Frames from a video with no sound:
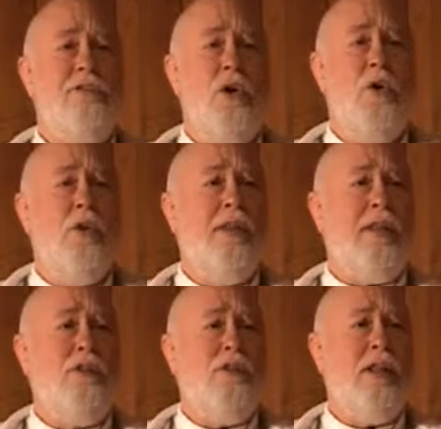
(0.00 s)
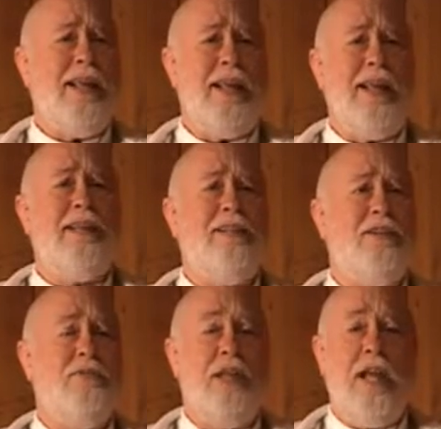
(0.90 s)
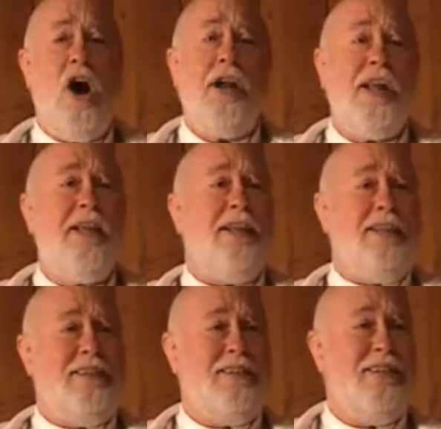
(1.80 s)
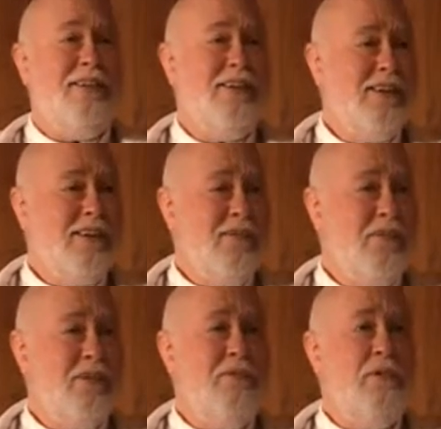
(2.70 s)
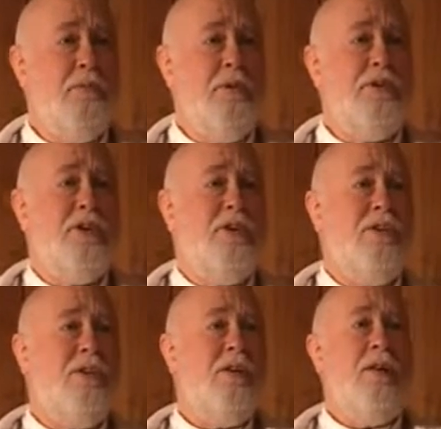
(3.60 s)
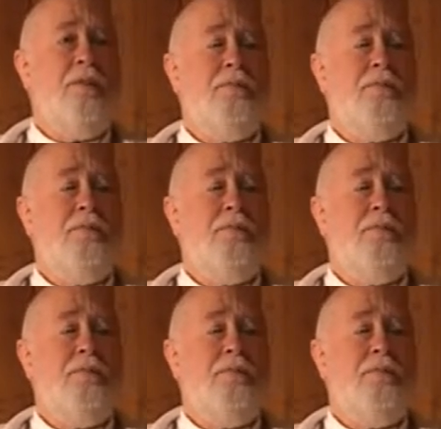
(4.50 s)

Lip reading: years old and they look like kids. Well, they are kids. Most of them are still,